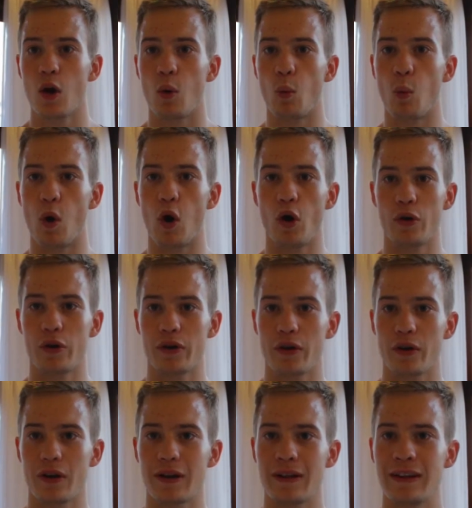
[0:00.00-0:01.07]
won't
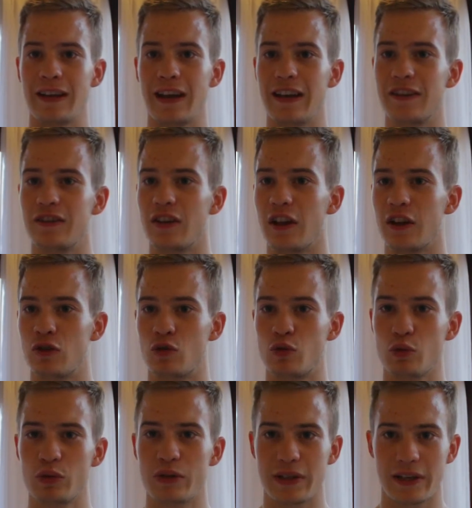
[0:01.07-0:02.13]
get a
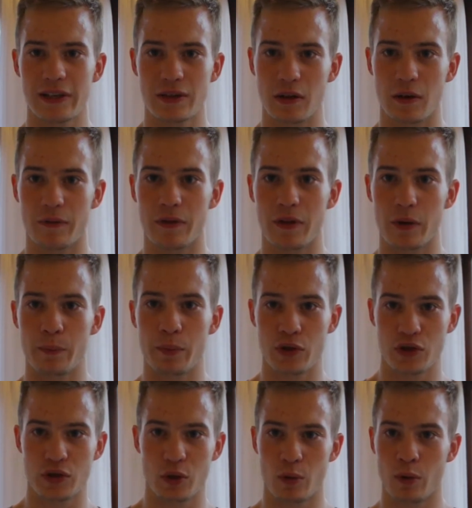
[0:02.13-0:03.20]
true sense of their
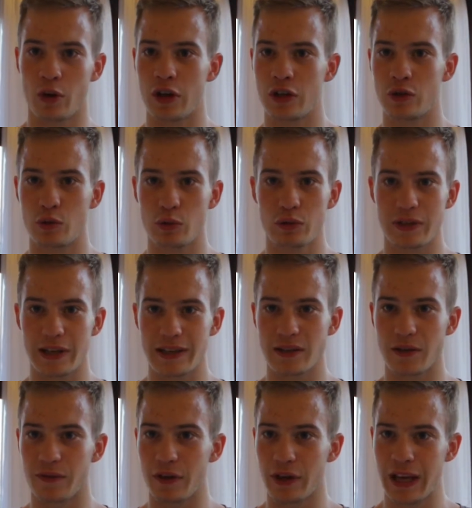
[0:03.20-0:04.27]
persona, a true sense
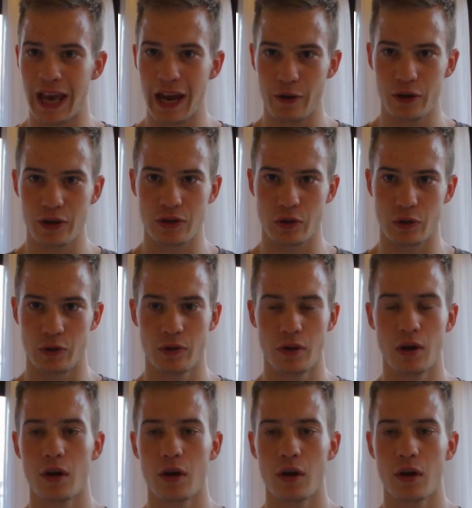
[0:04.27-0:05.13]
of their character,